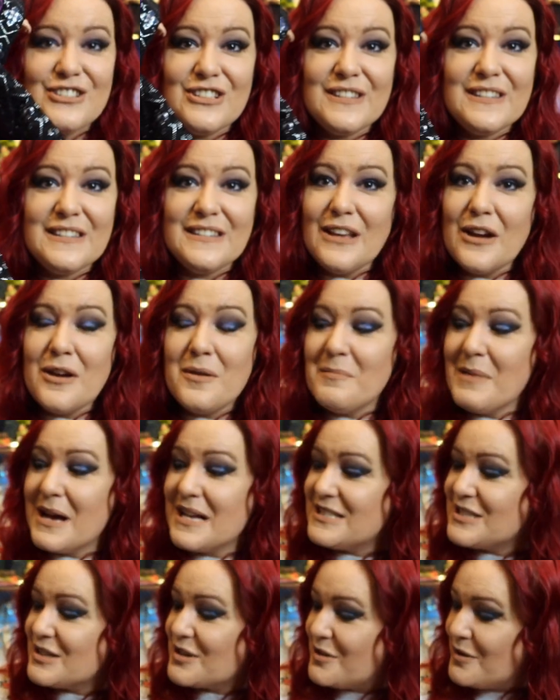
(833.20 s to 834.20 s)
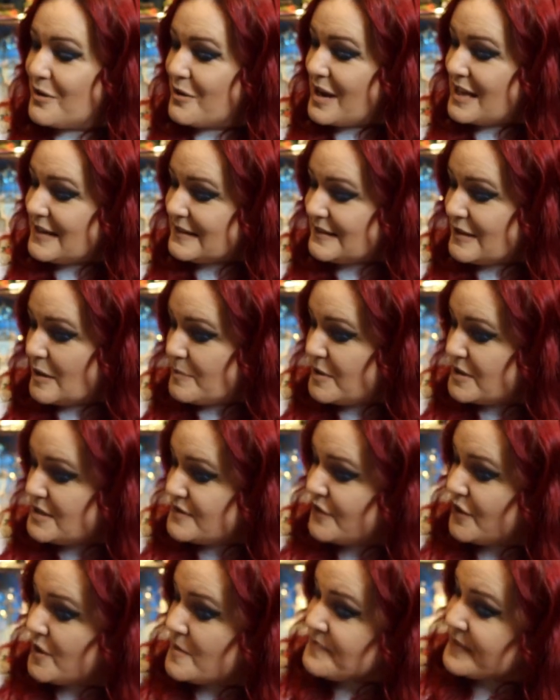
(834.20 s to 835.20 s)
just so magical. It's so
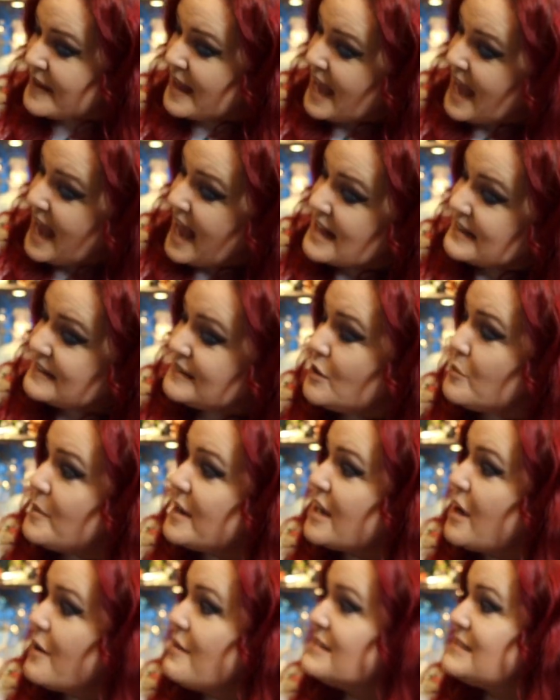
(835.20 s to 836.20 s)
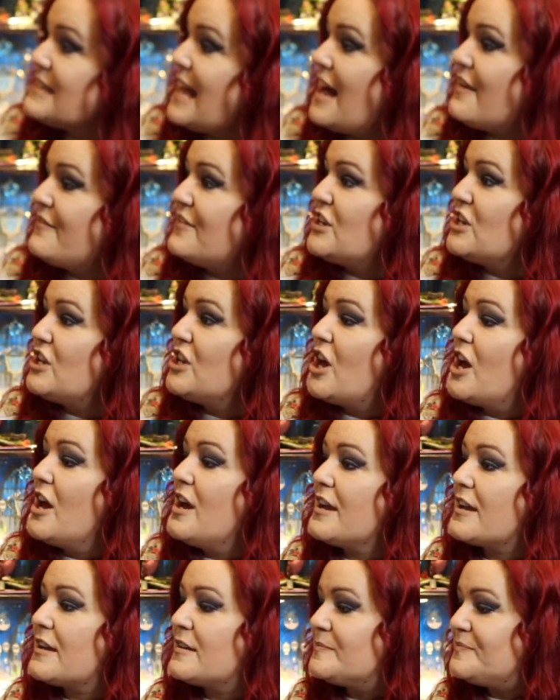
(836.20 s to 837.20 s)
beautiful. So we're going to have a
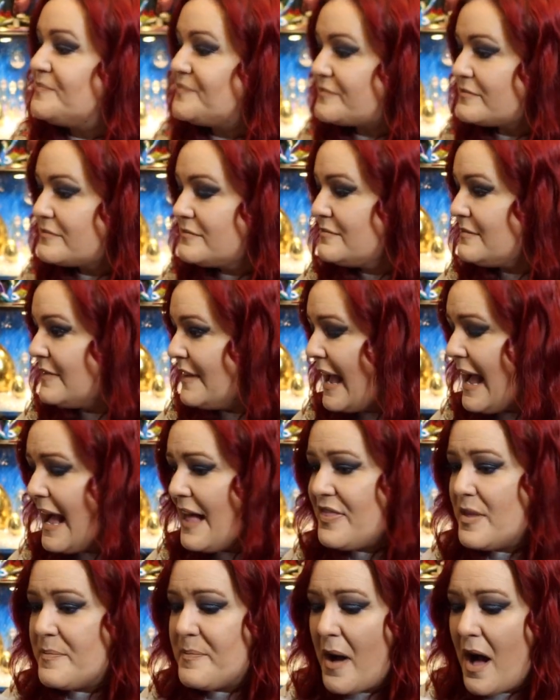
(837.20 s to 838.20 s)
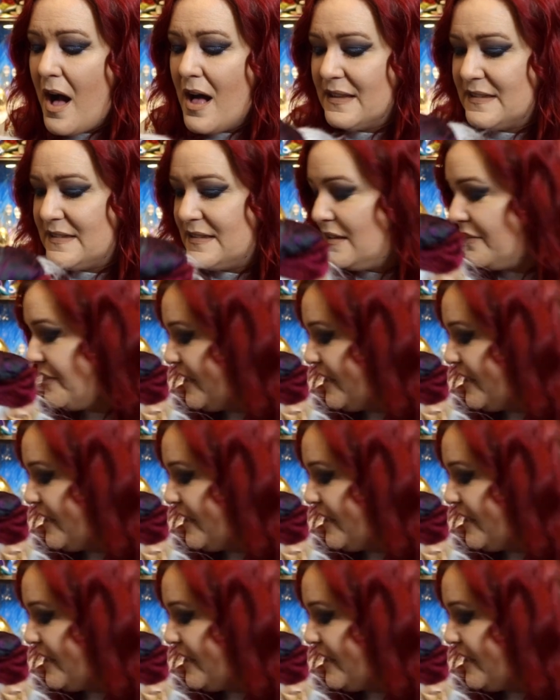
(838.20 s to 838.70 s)
look at the parcel